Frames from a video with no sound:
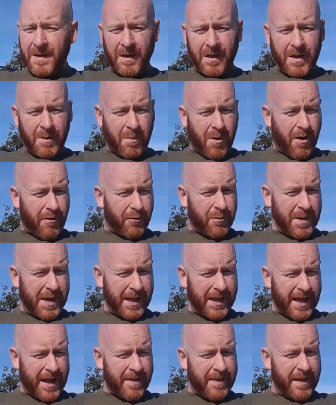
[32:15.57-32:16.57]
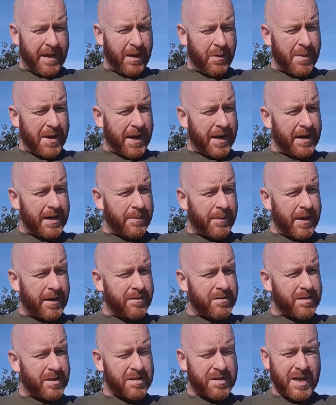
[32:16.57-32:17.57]
And apart from Eli the eel making an
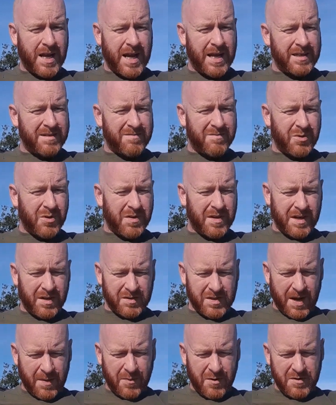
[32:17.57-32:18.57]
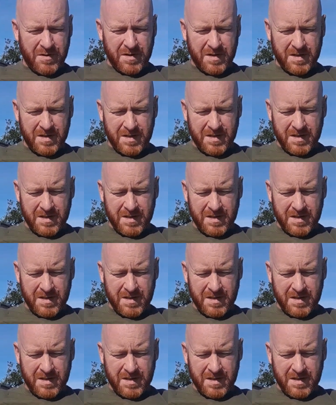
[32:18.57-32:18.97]
appearance last night, nothing else happened.